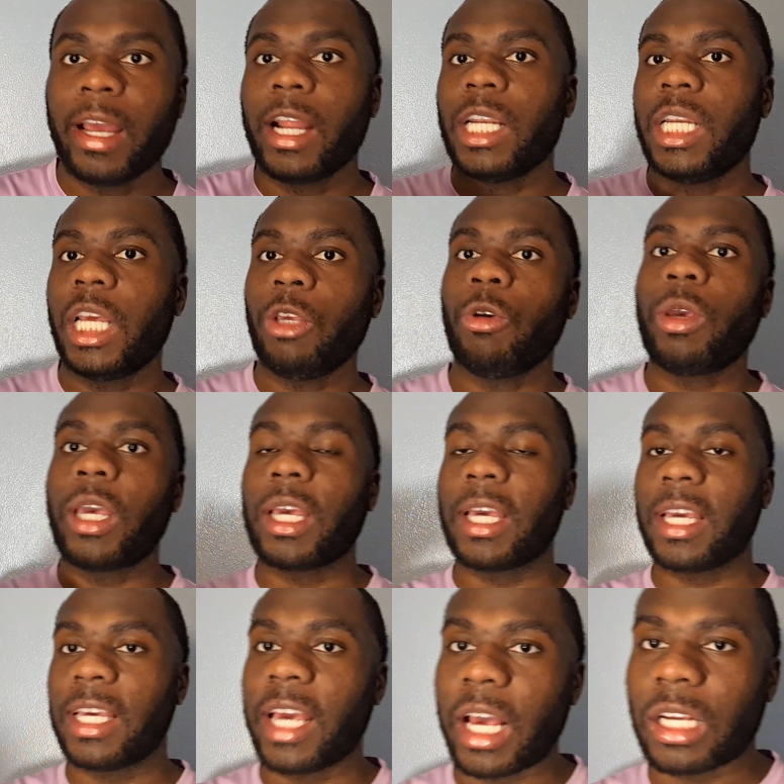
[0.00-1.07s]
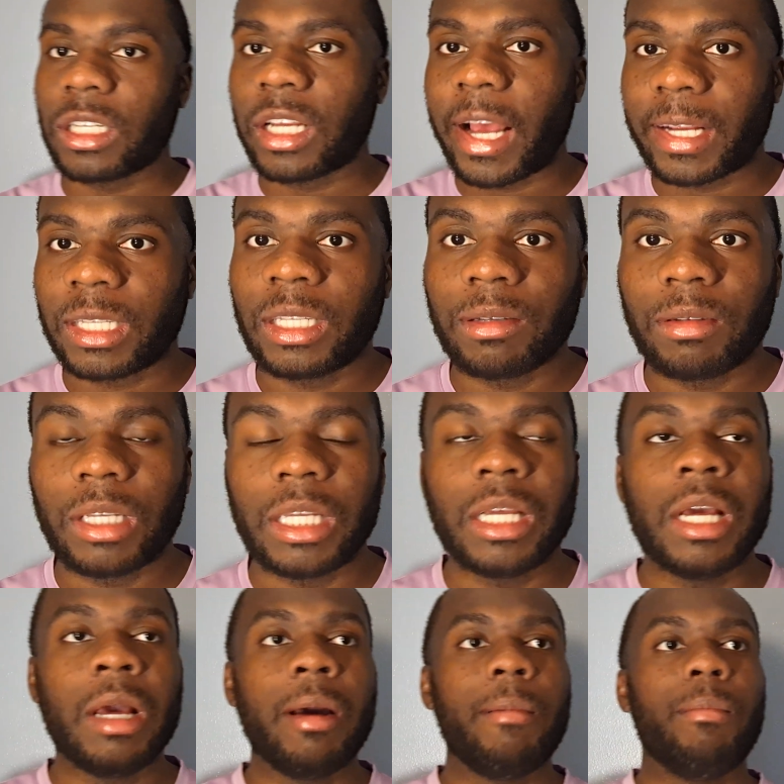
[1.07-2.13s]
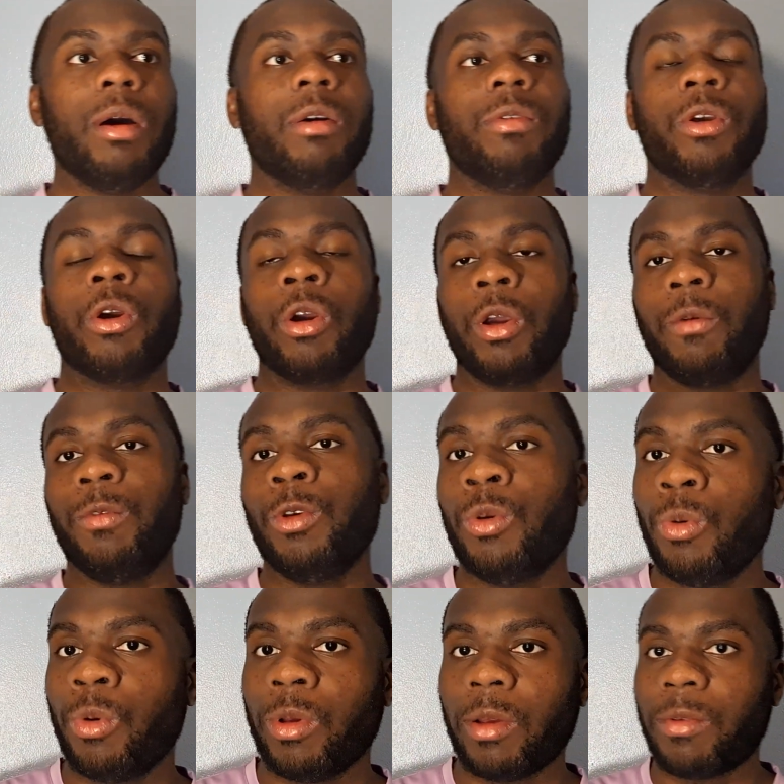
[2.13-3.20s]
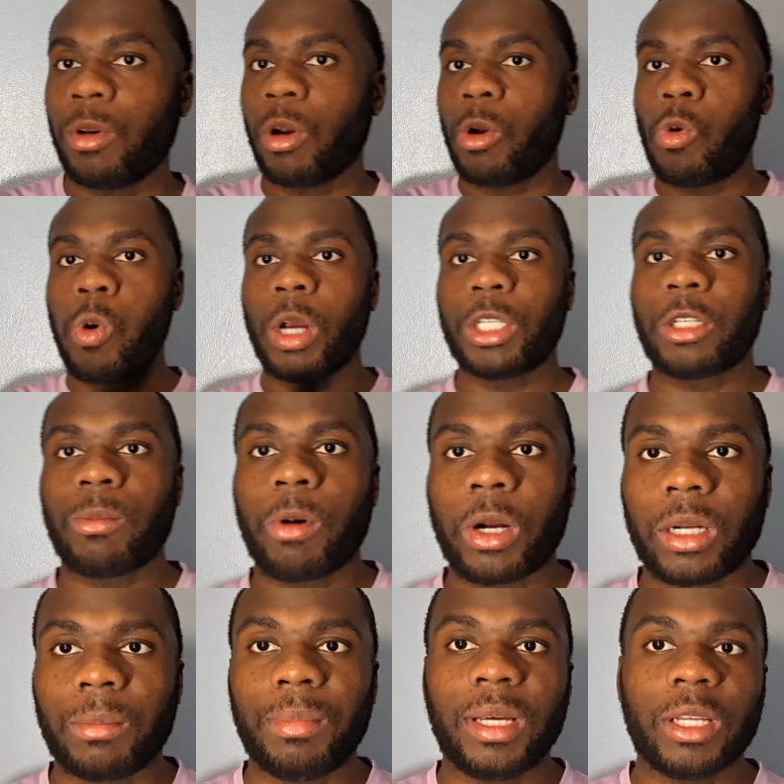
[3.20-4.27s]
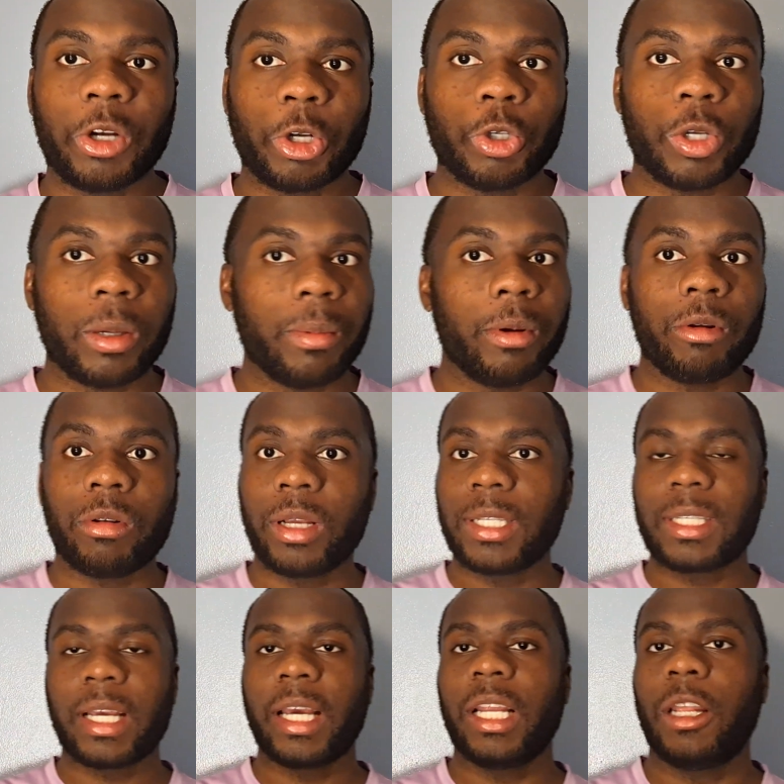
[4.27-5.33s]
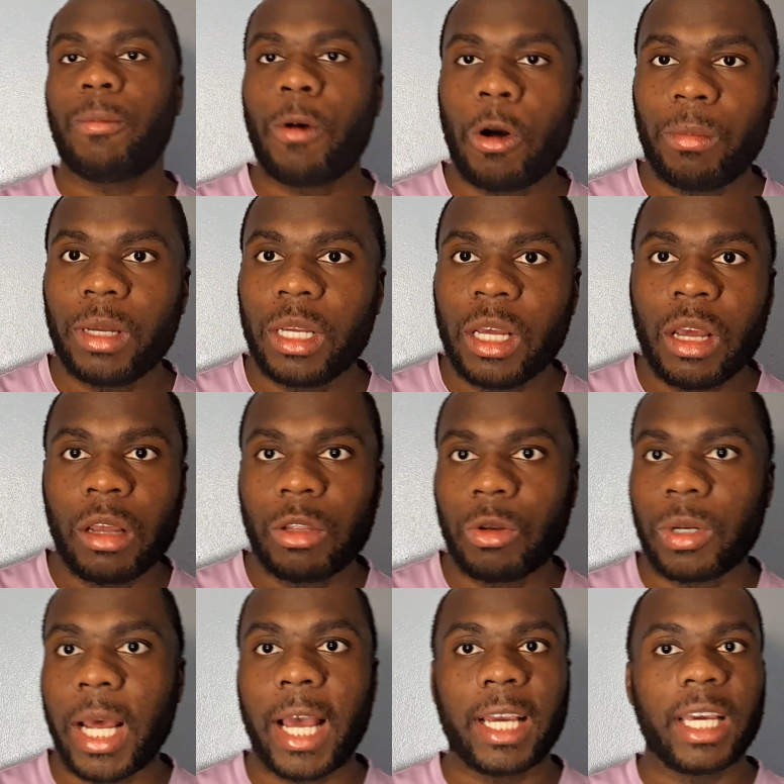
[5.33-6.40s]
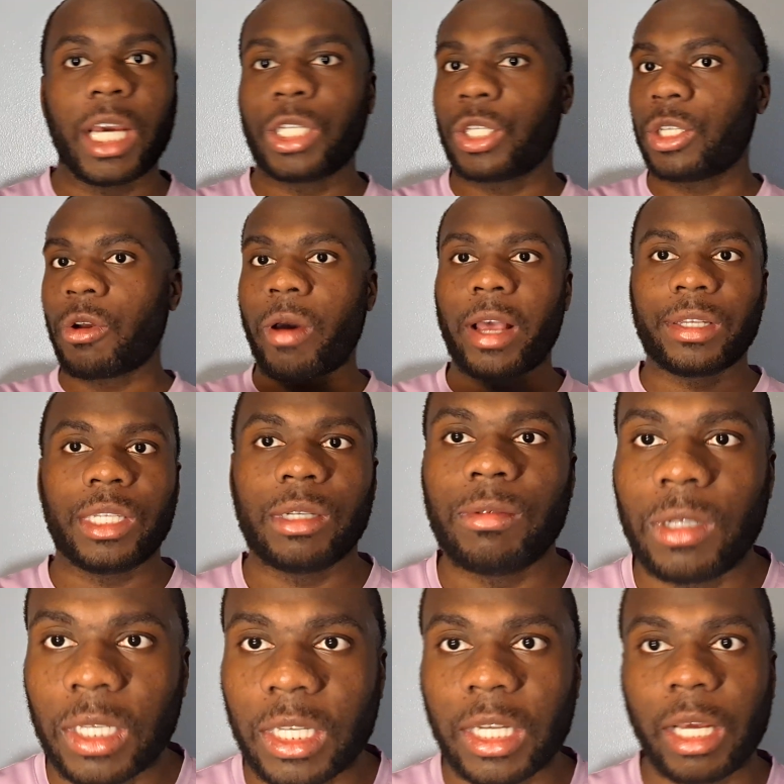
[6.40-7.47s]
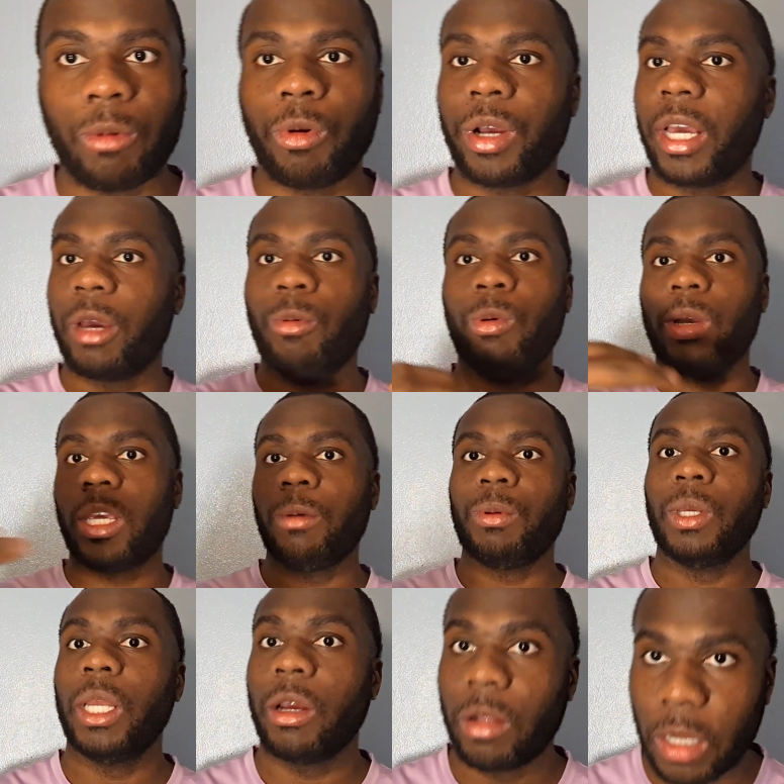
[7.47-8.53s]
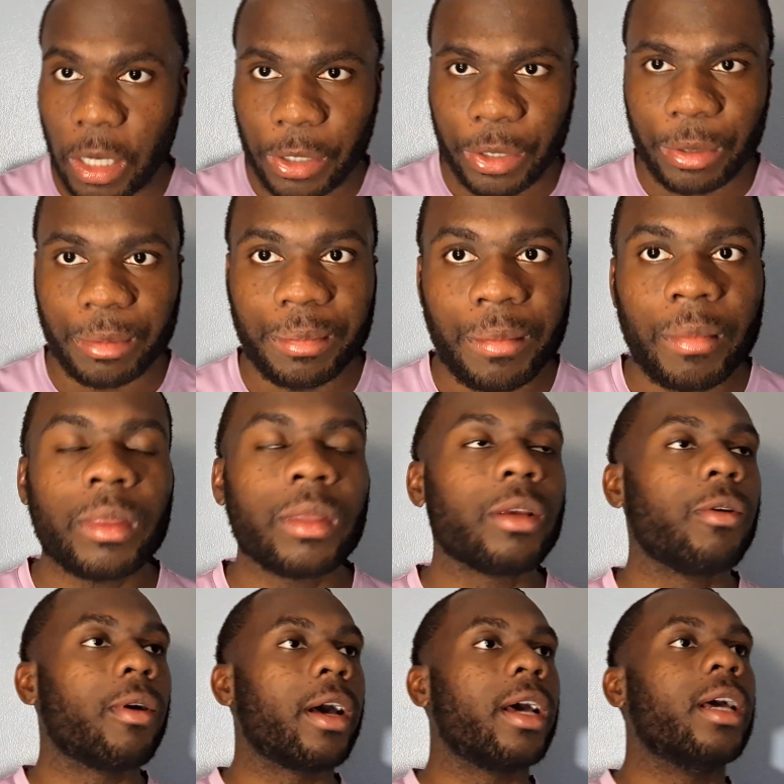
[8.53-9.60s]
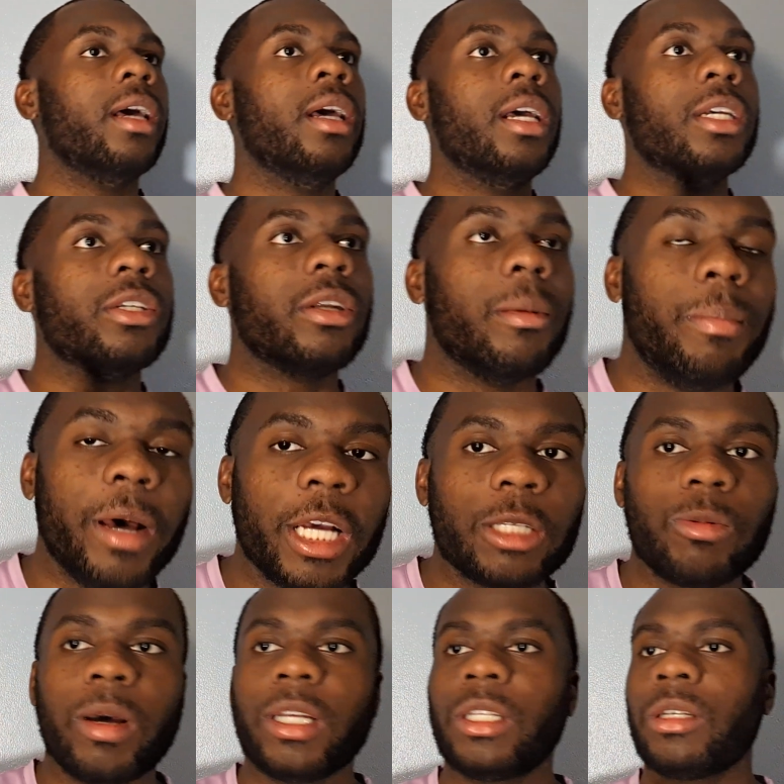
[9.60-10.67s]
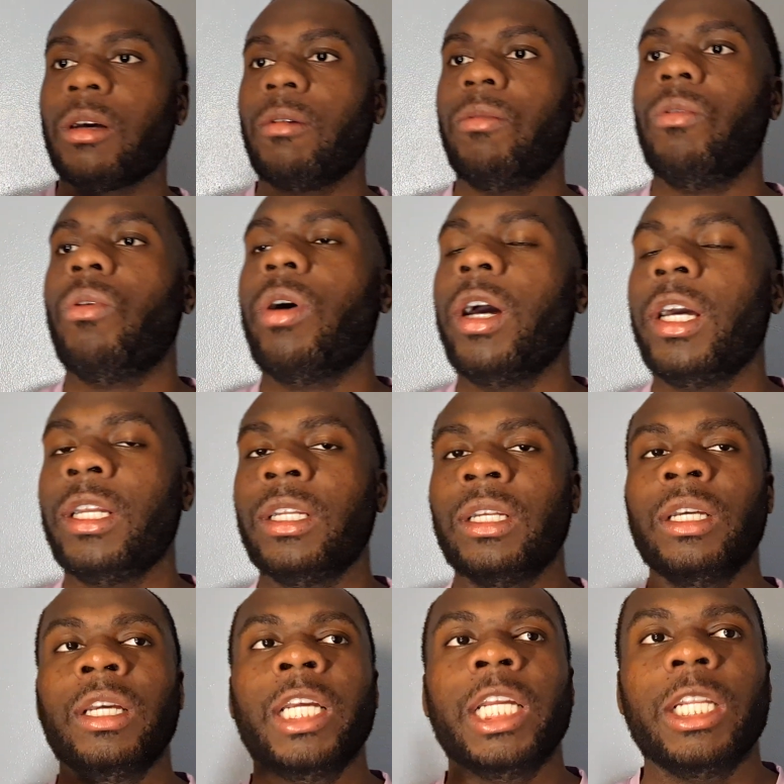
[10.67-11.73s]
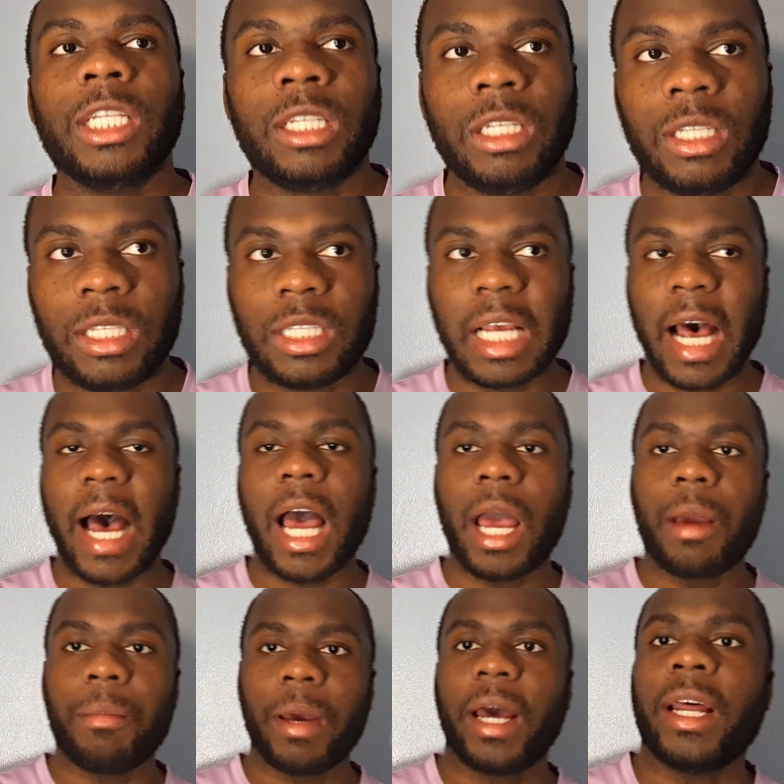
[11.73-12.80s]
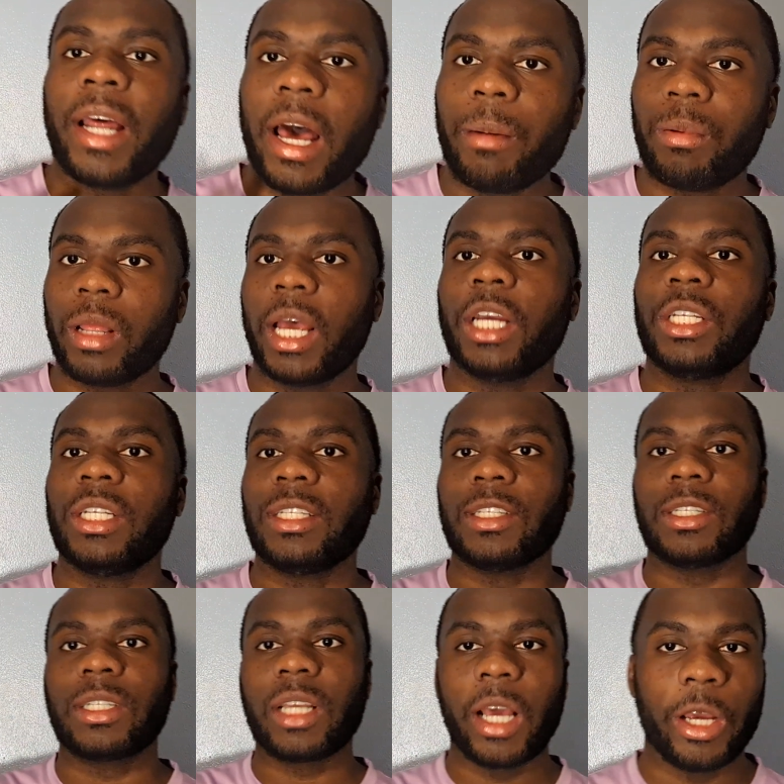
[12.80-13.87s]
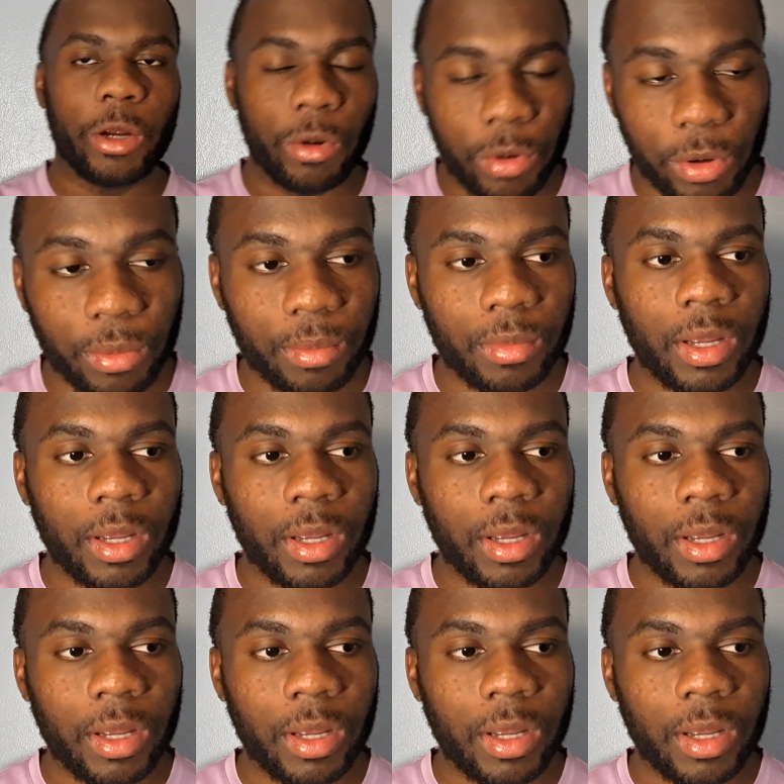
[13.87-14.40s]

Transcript: Then you can engage in activity. But if you're a question mark to be there, or you can be released at any moment. Do not engage in no activity because it will keep you there longer, right? So the best way to avoid time at Appalachia is to stay in your room.